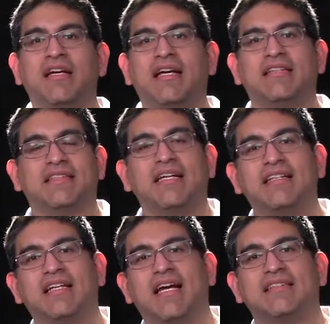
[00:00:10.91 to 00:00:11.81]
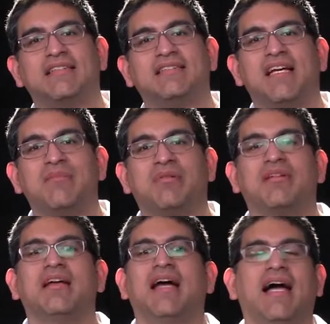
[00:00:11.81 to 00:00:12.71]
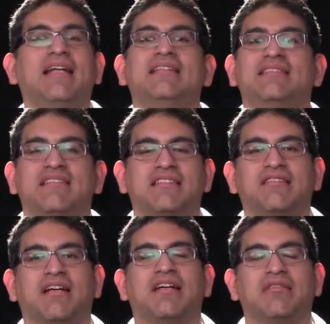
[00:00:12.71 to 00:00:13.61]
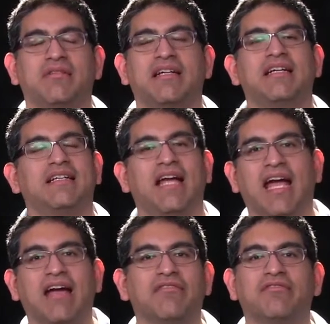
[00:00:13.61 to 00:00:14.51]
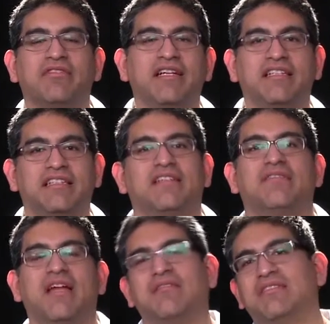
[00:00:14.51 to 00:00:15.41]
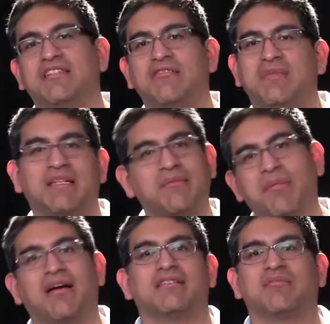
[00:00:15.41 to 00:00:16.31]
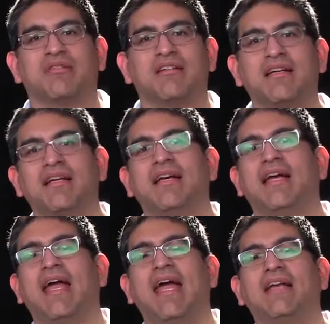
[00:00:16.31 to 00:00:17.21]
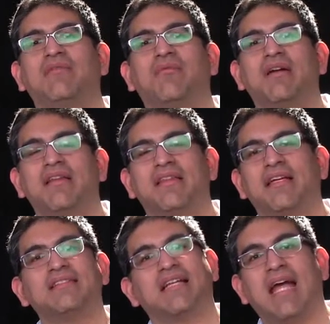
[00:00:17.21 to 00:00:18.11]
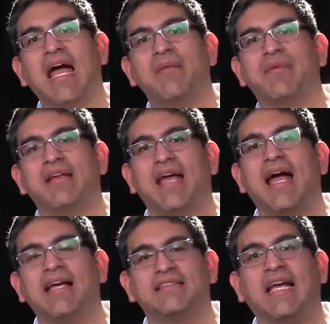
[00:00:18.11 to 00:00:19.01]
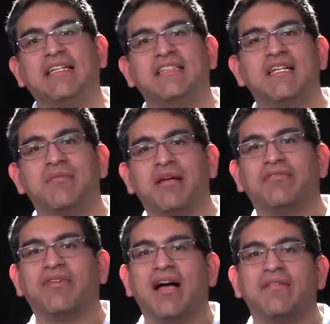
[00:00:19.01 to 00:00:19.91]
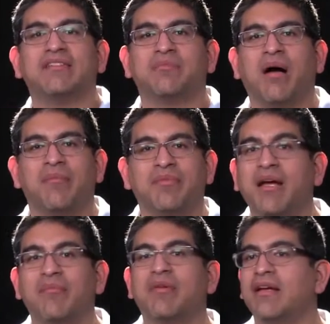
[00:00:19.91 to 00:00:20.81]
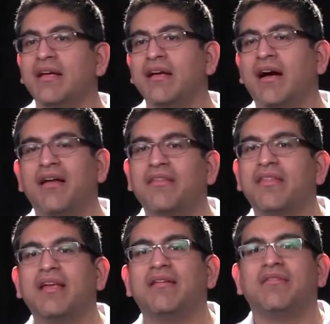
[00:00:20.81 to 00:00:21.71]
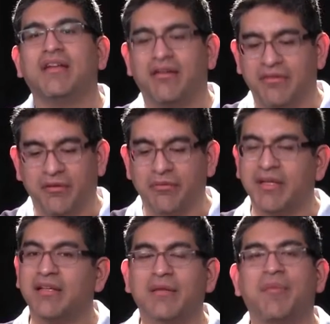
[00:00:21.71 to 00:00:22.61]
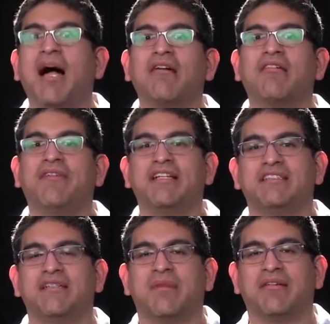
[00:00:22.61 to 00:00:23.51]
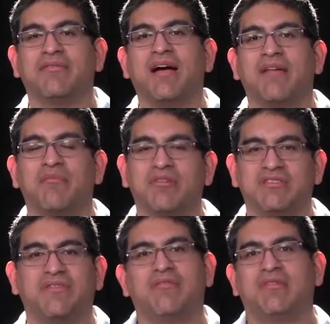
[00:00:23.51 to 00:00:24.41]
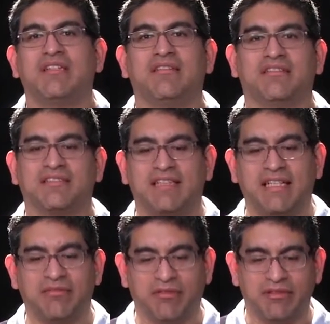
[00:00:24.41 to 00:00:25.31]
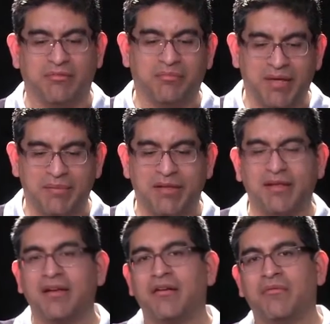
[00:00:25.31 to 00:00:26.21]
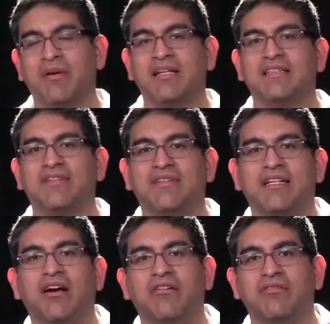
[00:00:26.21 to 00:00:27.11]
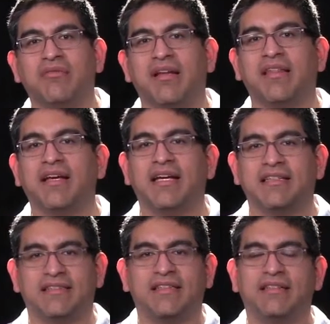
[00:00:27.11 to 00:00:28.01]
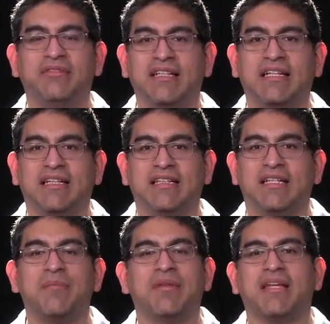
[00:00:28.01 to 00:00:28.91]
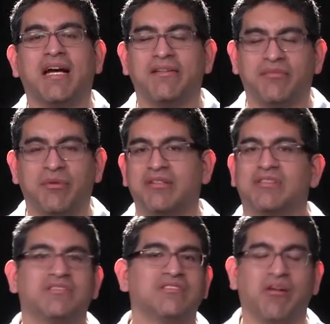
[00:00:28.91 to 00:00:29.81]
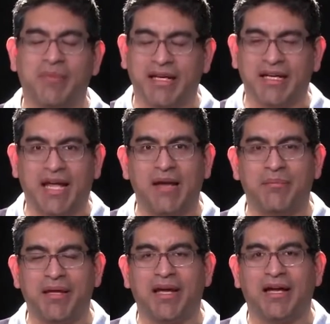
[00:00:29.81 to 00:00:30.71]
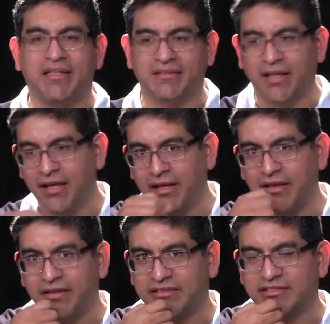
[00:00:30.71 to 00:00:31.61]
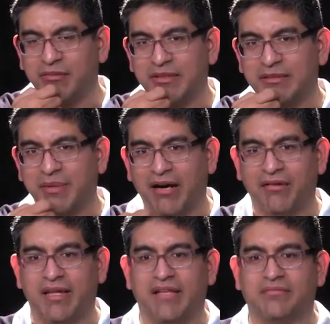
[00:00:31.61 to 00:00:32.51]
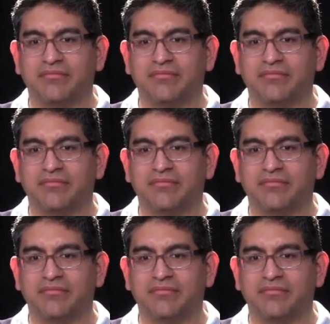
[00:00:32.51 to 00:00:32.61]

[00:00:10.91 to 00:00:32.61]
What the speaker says: is in the last example, I had to sit there and create every div that was humanly possible. And one of the things that happened as HTML5 has popped up, other than the power of HTML5, most of it what you'll see and what you'll maybe relatively code with is really the tip of the iceberg. There's so many APIs, there's so much power that